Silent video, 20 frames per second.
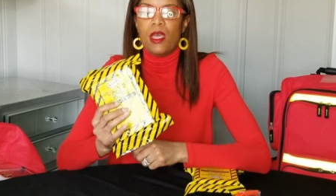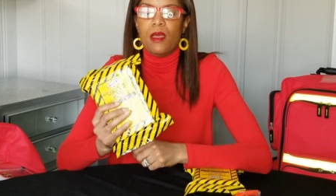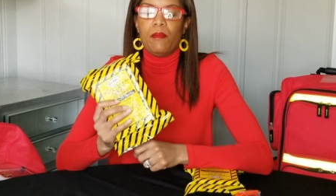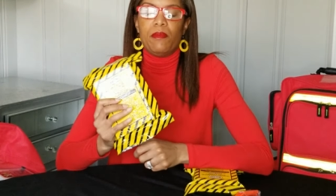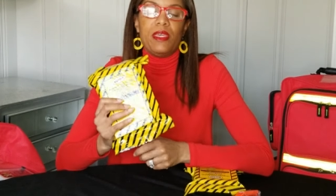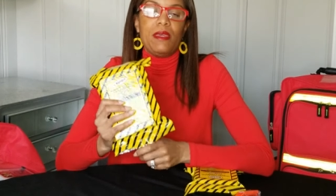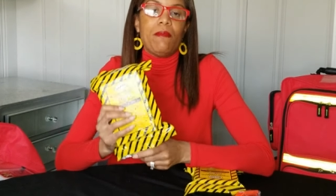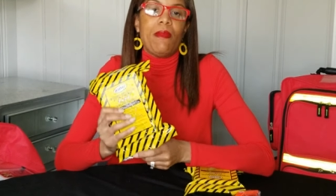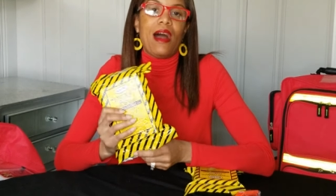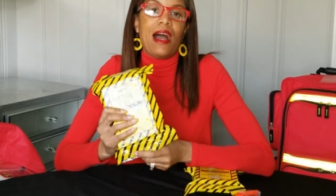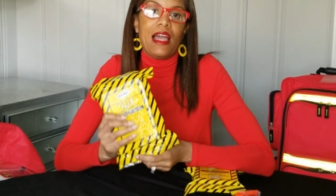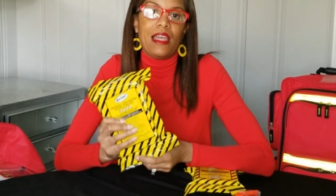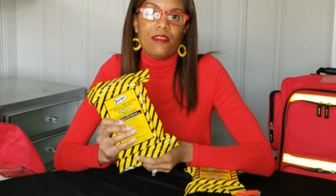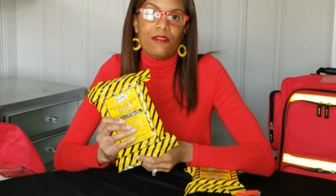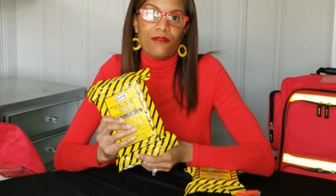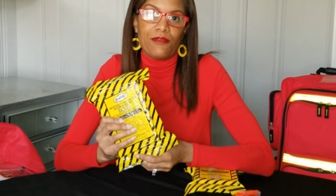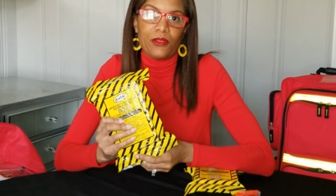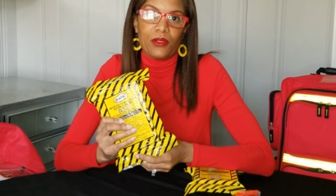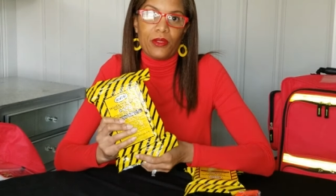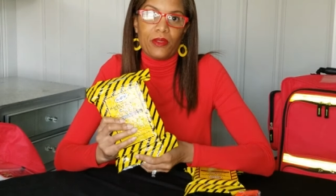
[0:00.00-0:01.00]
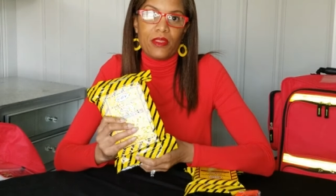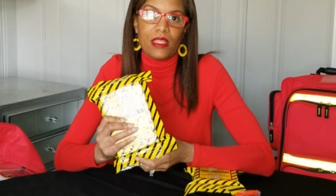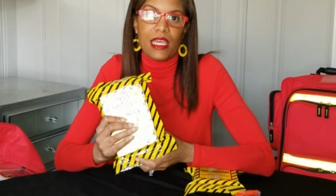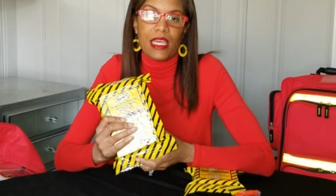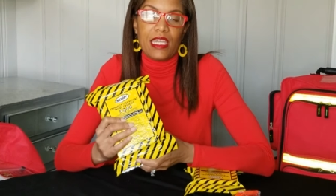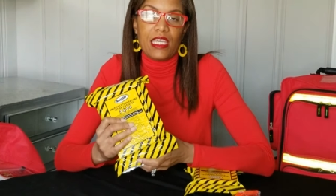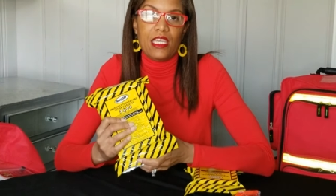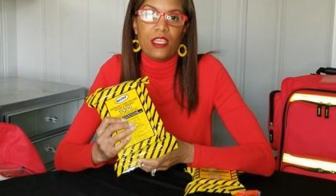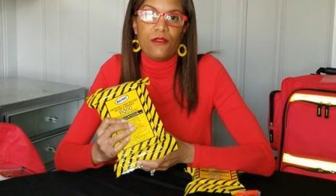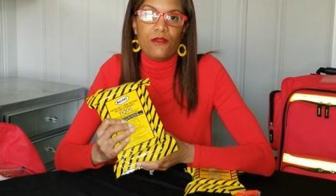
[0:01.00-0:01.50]
be mindful
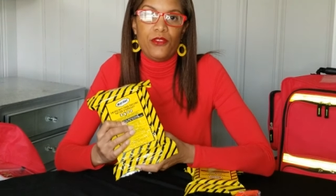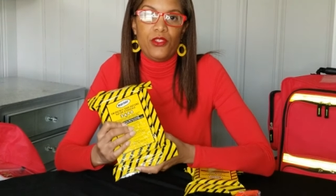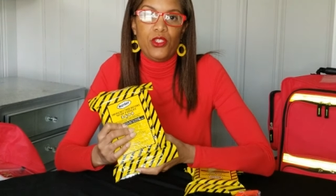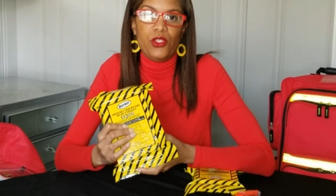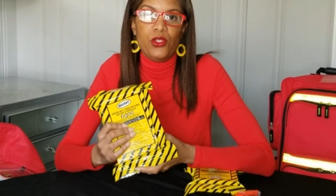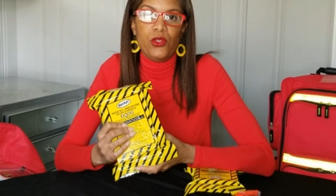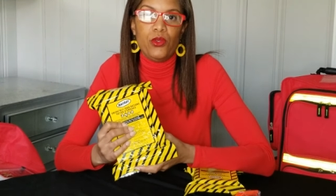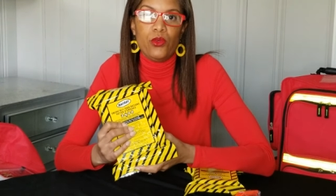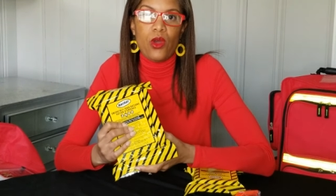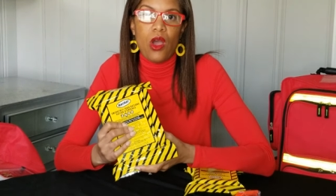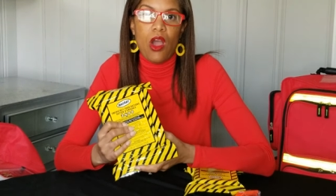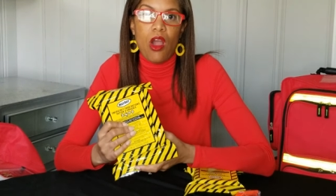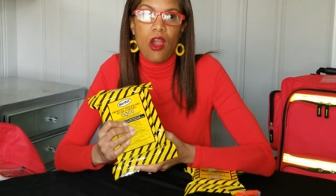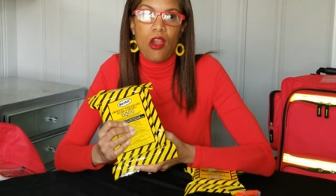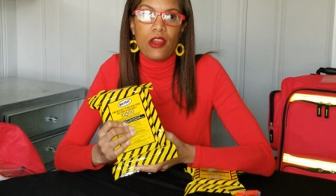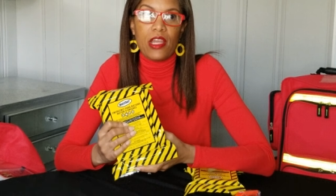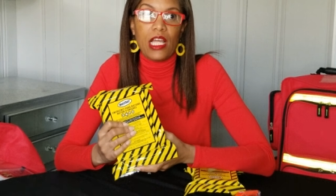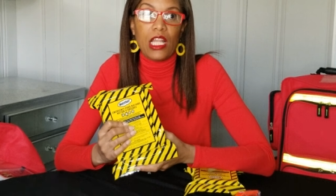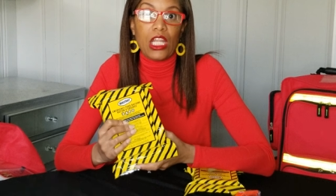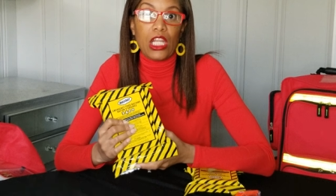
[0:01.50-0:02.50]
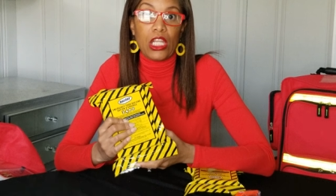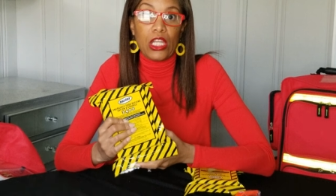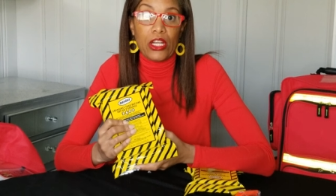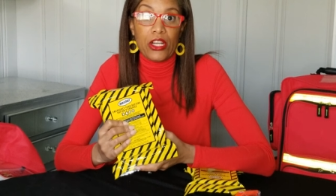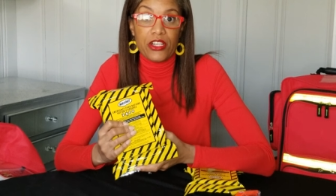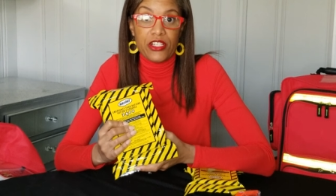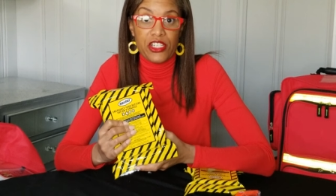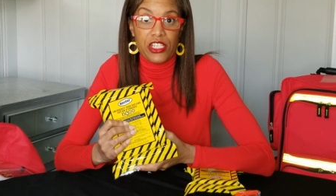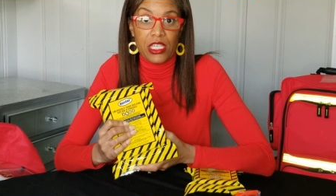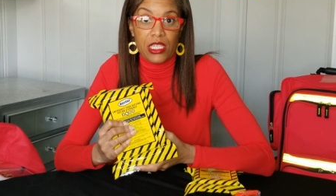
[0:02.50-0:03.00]
that if you are
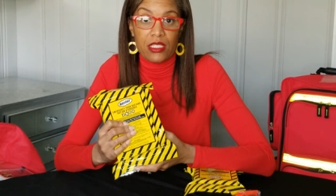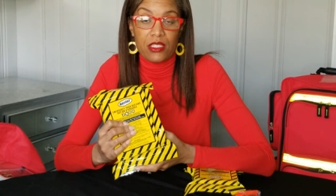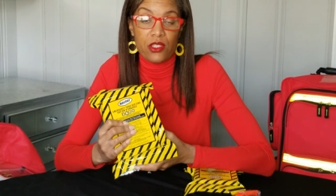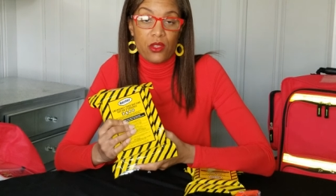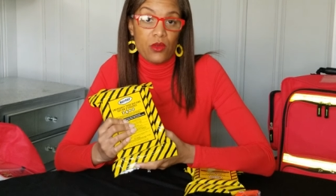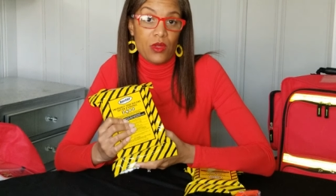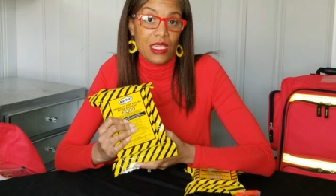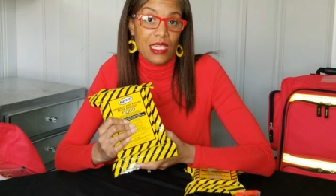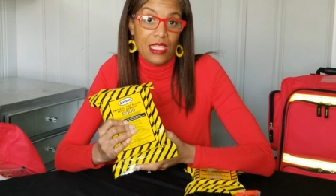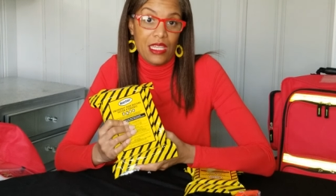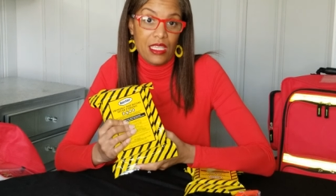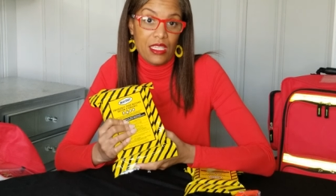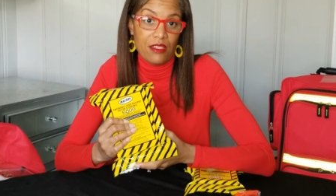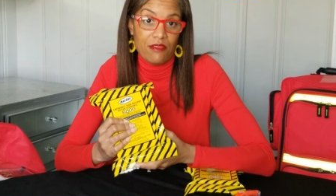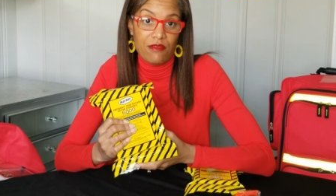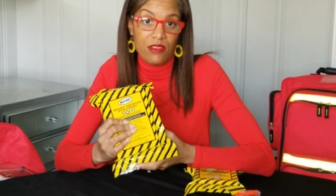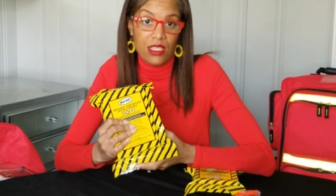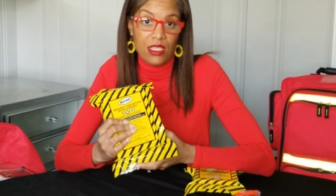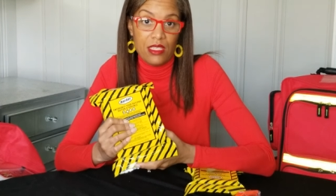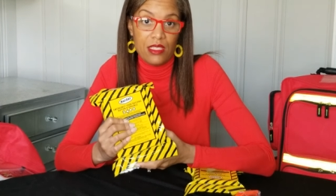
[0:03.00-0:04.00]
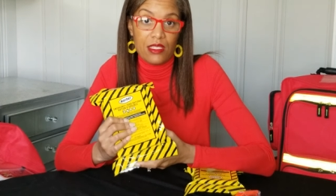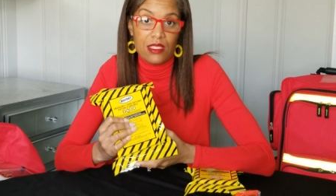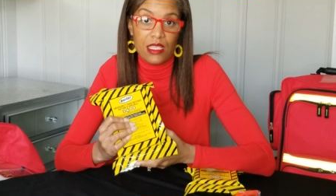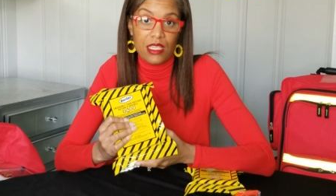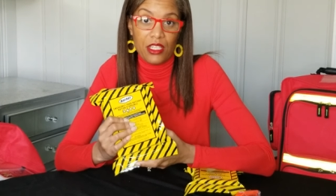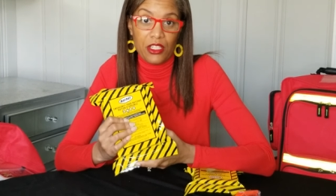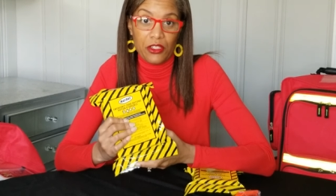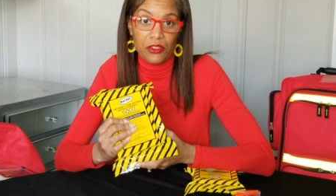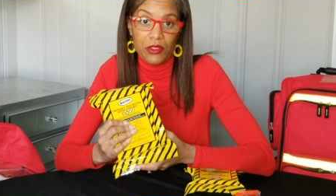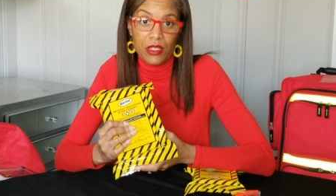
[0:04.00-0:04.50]
allergic to any of these
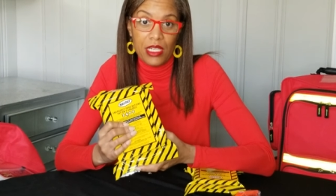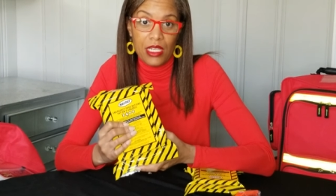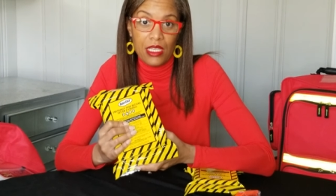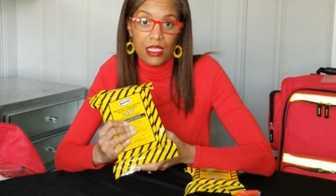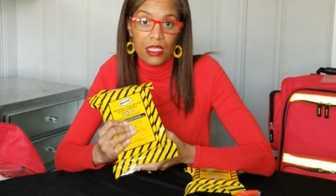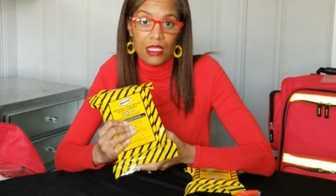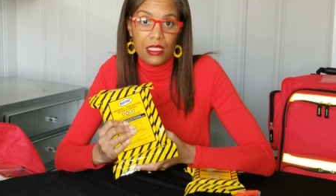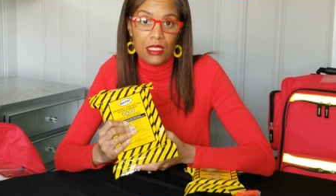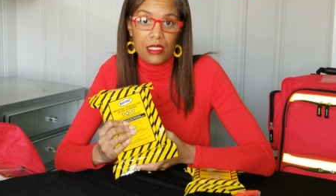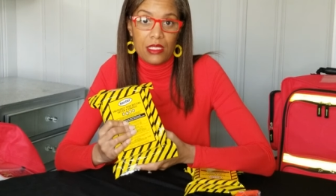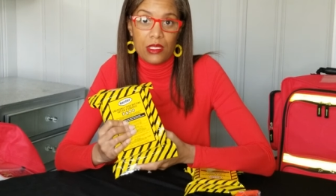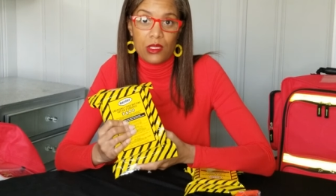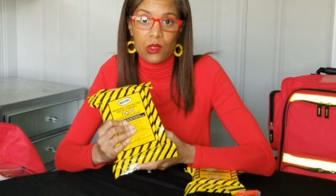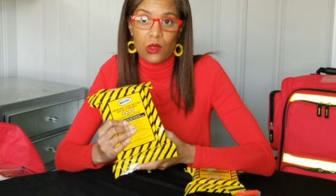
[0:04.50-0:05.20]
ingredients,